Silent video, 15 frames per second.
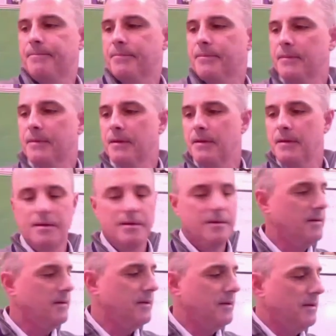
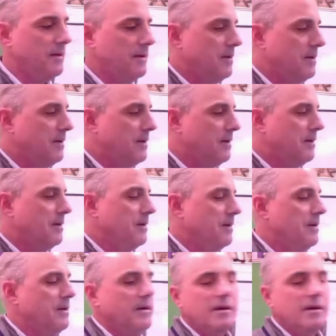
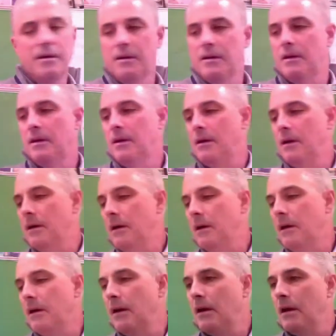
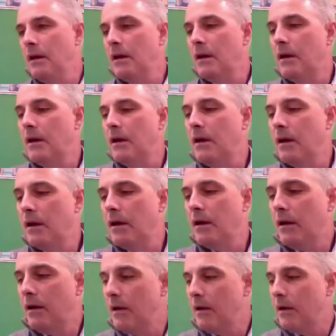
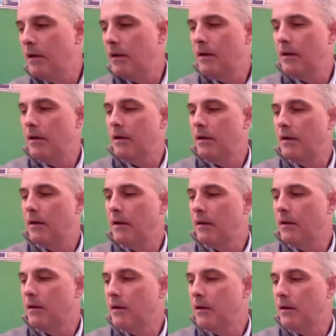
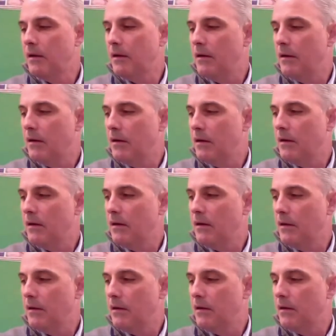
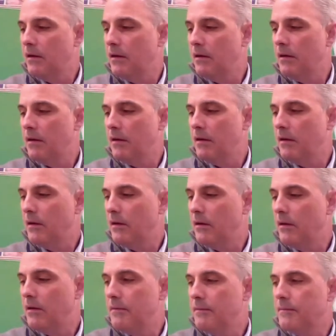
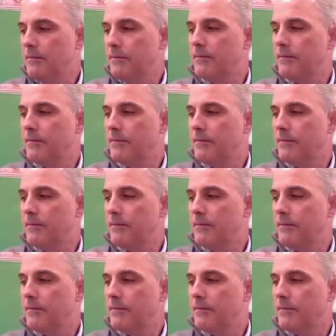Nobody speaks.